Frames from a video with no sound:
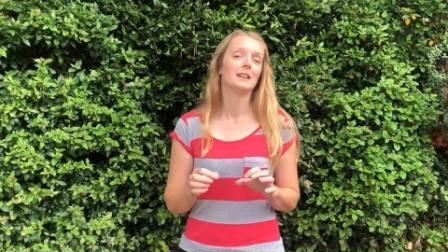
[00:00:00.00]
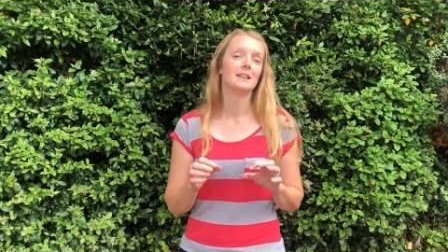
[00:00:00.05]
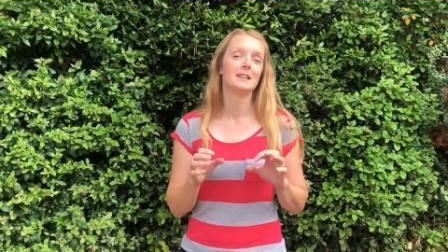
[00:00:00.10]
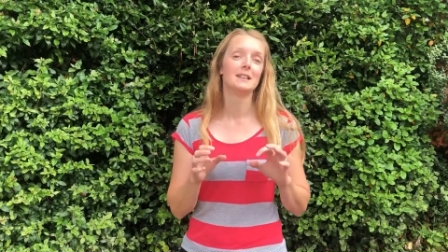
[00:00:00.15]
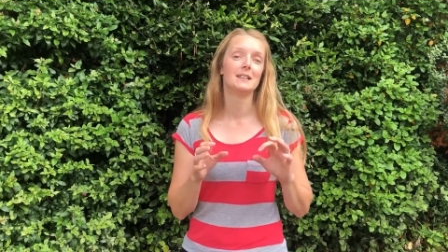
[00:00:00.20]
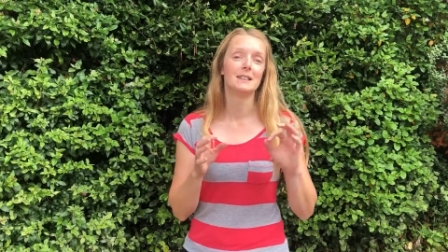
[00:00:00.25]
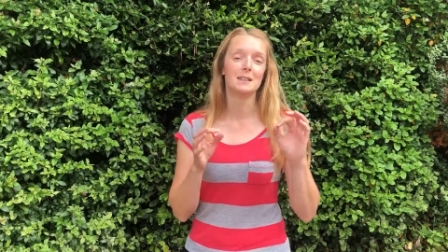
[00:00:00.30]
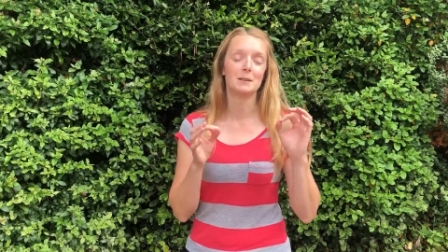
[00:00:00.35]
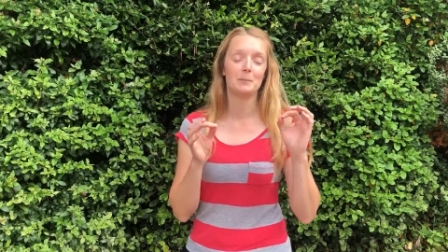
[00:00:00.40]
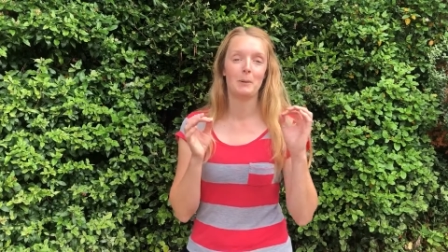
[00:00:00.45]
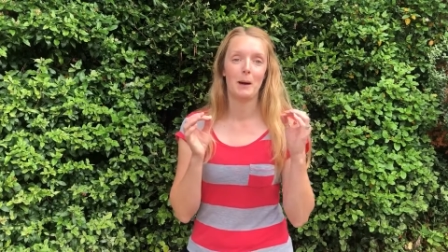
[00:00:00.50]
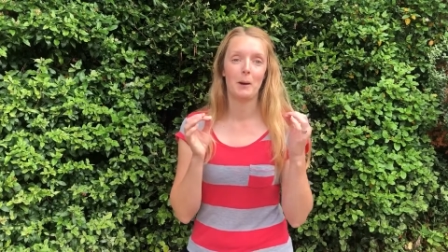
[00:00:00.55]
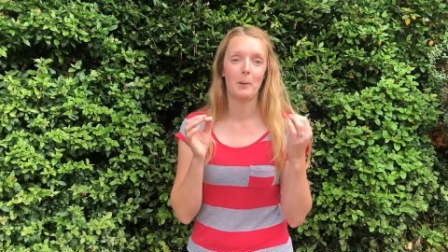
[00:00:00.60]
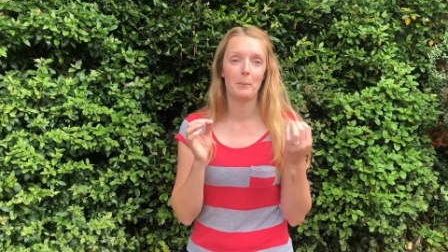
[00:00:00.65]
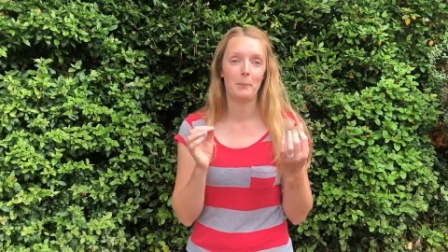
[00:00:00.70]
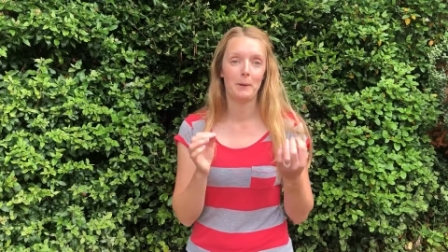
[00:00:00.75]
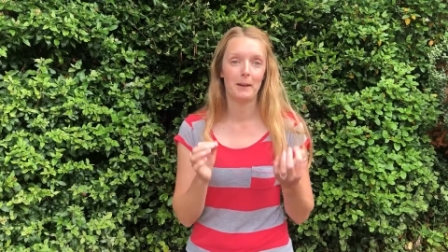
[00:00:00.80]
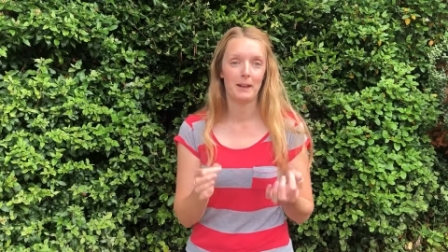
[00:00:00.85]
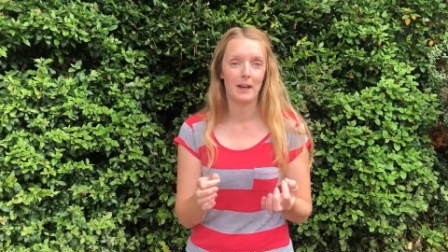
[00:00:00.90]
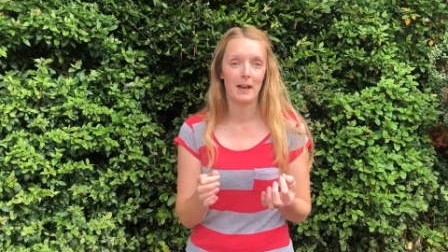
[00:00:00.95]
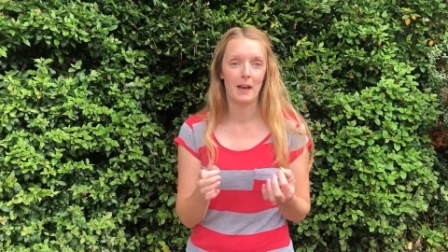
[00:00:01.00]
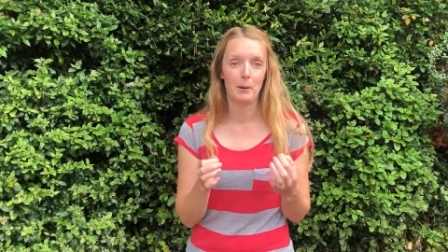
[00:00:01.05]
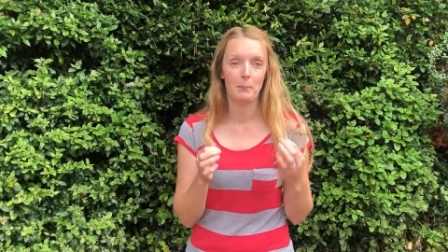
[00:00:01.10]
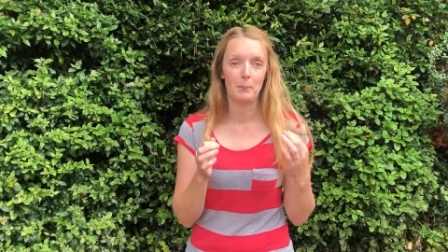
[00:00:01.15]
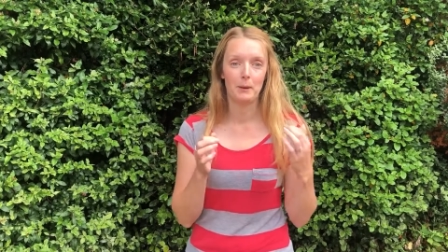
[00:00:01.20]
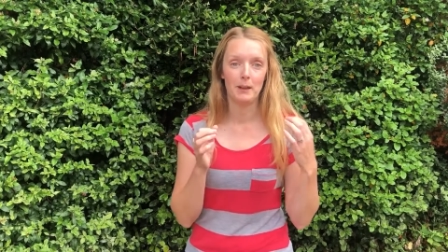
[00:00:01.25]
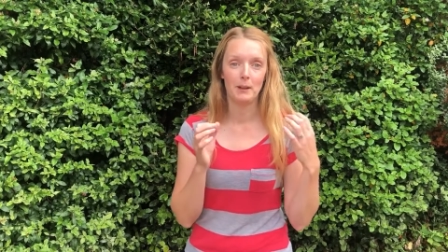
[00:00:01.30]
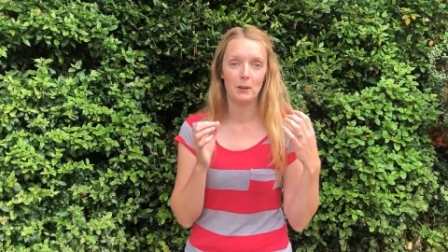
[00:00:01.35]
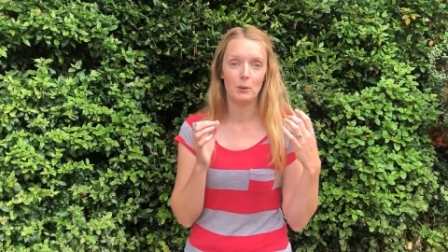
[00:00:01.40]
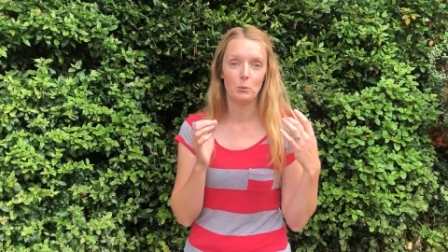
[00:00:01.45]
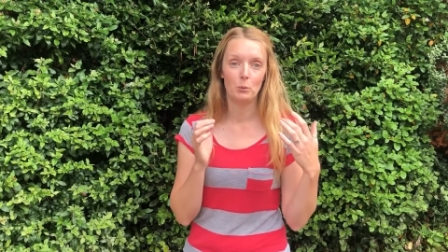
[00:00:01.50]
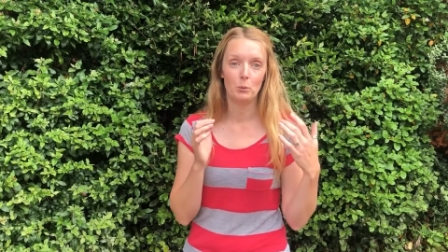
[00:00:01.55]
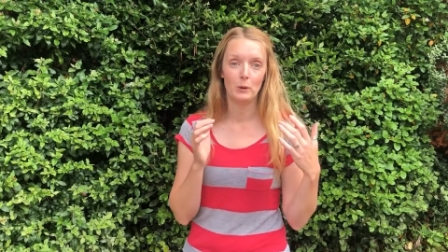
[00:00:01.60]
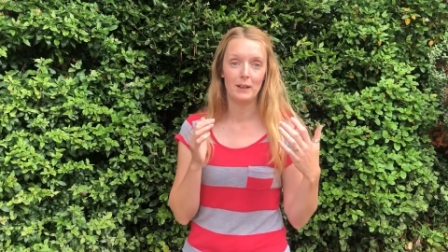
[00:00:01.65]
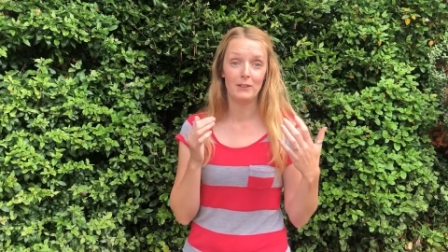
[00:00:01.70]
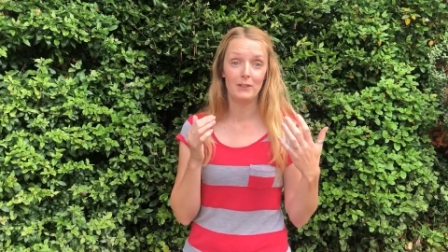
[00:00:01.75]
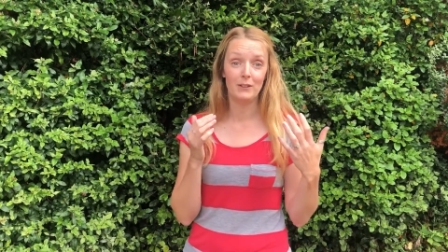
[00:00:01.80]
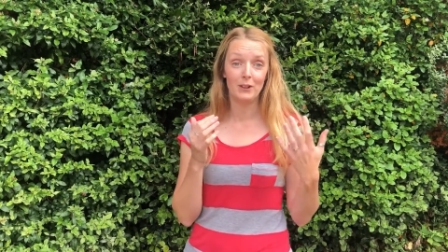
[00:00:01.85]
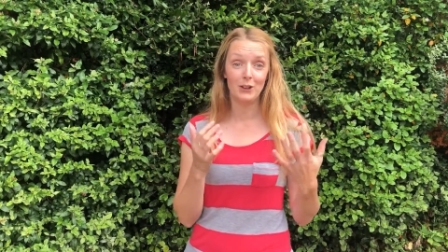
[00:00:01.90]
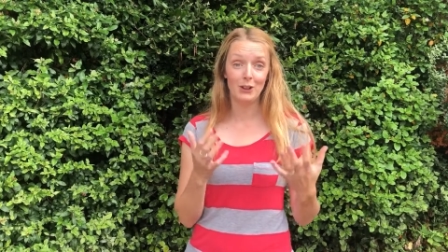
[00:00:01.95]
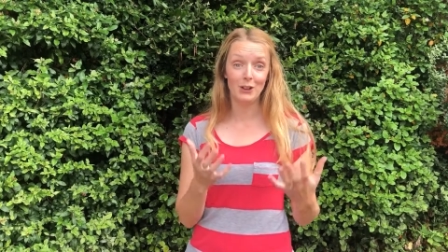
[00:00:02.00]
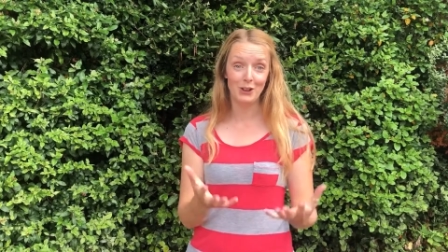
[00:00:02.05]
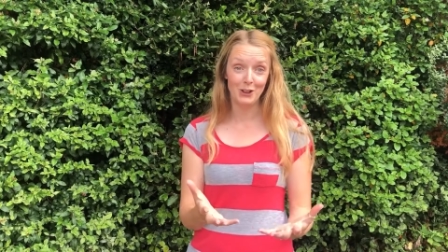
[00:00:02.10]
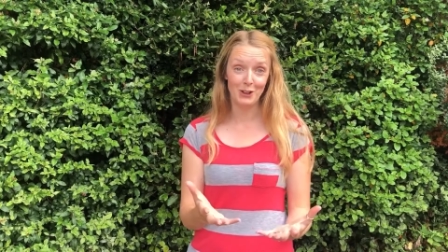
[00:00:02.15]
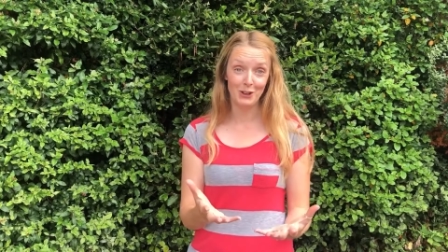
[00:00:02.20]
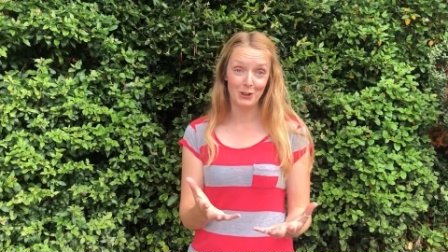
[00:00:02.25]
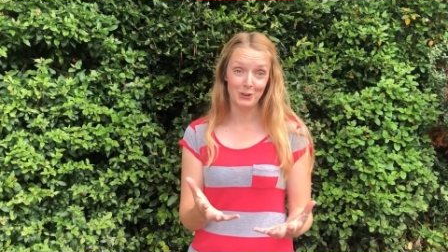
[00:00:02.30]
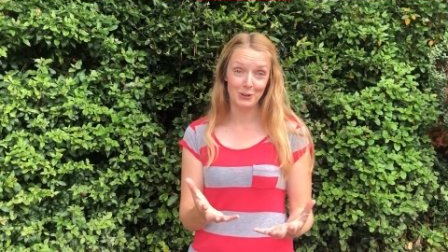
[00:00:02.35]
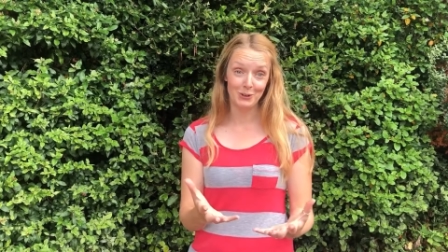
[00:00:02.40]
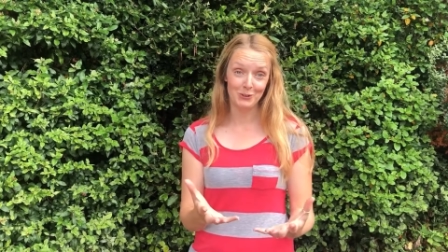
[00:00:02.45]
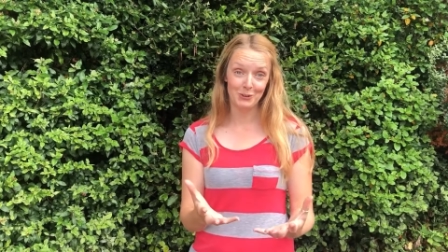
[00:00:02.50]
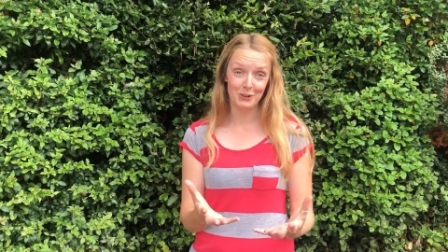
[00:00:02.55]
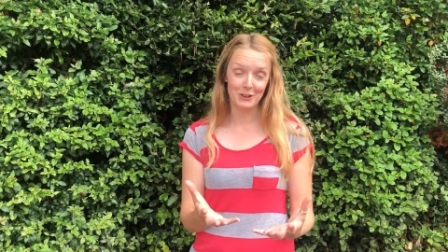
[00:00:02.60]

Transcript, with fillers: this is about being happy with you.